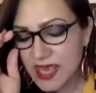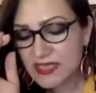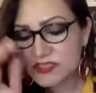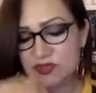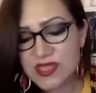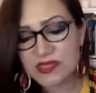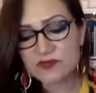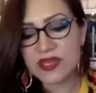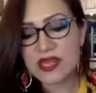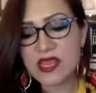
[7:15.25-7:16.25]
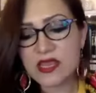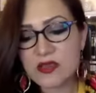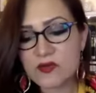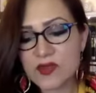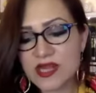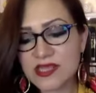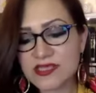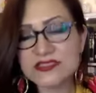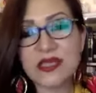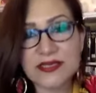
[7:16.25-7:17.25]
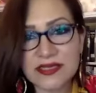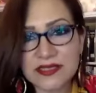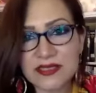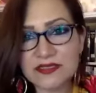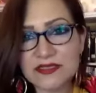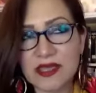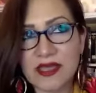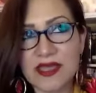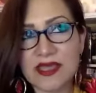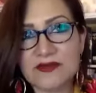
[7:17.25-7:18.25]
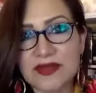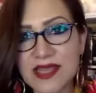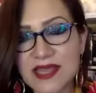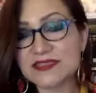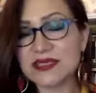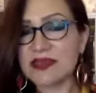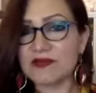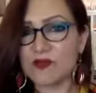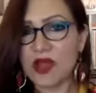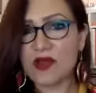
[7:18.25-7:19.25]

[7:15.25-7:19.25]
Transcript: And so then when I studied it, I realized that I